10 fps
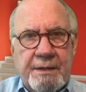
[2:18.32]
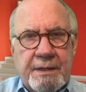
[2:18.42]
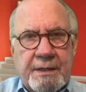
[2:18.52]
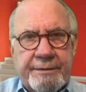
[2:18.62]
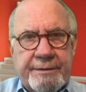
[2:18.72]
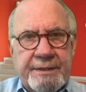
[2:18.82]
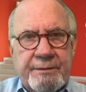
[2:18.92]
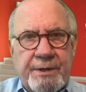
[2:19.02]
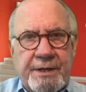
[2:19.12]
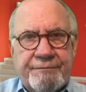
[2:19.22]
clearing
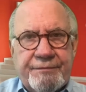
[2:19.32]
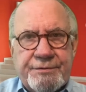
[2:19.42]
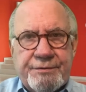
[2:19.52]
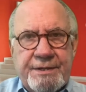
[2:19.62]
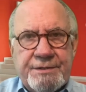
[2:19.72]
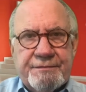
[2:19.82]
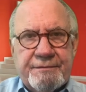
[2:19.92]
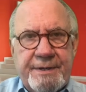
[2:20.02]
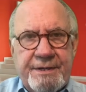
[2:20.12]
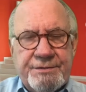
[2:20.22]
the way for
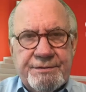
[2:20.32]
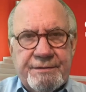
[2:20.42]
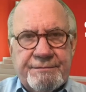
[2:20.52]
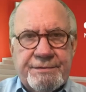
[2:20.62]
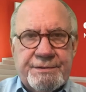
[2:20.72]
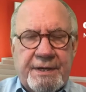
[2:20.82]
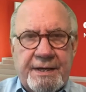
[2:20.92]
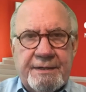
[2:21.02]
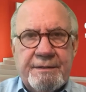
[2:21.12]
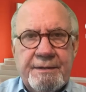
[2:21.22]
transformation of the
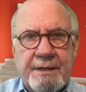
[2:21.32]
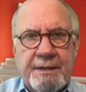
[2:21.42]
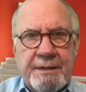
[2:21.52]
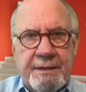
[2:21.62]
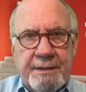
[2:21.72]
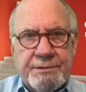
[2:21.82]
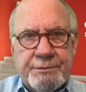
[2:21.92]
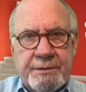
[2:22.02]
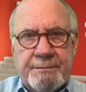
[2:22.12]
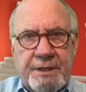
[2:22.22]
site
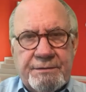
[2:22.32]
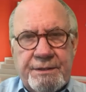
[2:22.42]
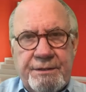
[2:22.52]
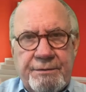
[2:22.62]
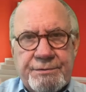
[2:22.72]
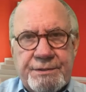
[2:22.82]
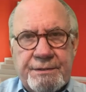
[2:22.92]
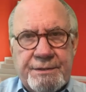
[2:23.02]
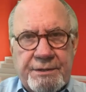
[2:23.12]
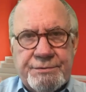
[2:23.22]
into a multi-use
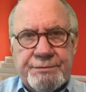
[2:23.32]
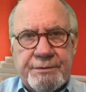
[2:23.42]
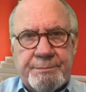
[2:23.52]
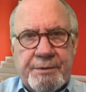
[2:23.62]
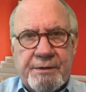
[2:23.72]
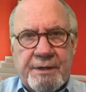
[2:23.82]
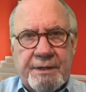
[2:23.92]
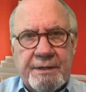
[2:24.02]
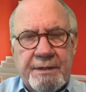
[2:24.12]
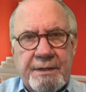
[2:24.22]
industrial
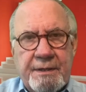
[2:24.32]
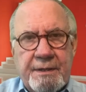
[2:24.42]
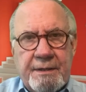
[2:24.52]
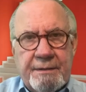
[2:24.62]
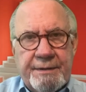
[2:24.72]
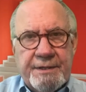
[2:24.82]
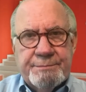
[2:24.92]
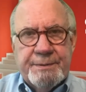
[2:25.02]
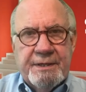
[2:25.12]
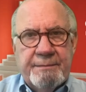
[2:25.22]
park that is
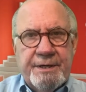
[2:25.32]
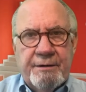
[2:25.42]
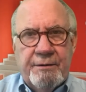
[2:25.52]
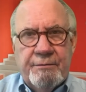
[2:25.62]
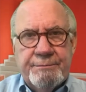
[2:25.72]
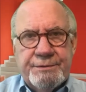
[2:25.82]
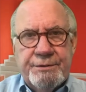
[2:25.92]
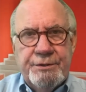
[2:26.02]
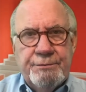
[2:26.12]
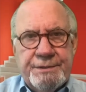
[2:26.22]
becoming home to
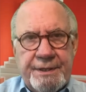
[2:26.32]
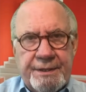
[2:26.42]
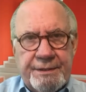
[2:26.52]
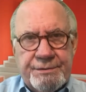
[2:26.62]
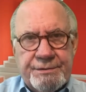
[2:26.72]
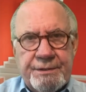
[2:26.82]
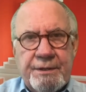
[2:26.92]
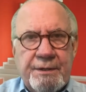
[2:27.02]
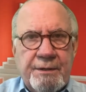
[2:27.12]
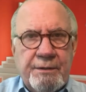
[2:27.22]
new tenants
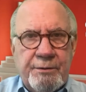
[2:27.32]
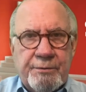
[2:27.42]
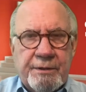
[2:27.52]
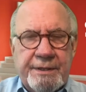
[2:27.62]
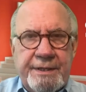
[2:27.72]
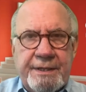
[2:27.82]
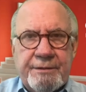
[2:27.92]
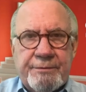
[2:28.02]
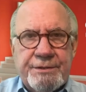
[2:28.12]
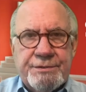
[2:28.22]
who are leading
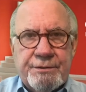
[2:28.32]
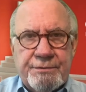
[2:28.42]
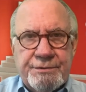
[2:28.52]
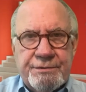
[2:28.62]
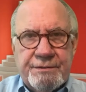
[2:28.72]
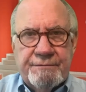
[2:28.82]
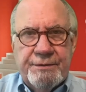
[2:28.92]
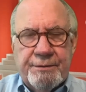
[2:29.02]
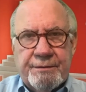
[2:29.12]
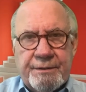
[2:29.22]
the resurgence of
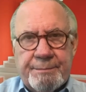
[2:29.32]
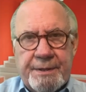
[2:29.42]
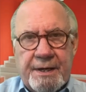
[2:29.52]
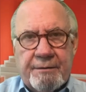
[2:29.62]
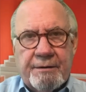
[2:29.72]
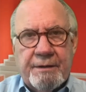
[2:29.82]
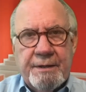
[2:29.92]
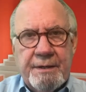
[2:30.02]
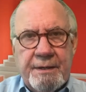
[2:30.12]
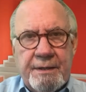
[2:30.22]
nuclear power
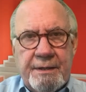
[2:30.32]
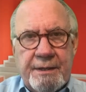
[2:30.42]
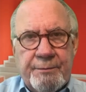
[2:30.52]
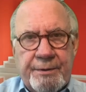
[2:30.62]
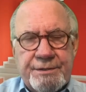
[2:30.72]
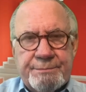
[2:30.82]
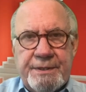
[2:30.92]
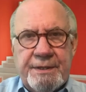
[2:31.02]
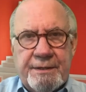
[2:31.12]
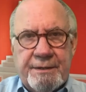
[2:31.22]
and what is
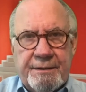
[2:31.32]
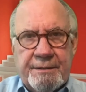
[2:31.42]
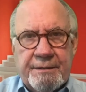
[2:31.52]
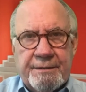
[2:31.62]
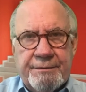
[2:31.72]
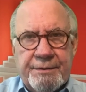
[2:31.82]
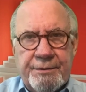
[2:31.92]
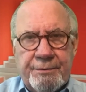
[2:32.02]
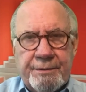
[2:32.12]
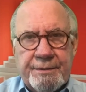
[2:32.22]
being called the
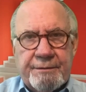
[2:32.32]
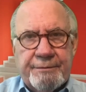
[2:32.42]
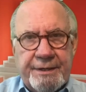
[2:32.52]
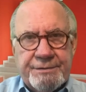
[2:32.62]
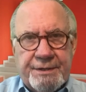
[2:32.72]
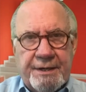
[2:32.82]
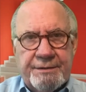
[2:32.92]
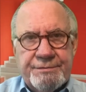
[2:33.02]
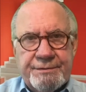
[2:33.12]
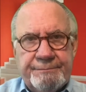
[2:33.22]
nuclear
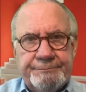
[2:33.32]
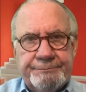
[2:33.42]
renaissance.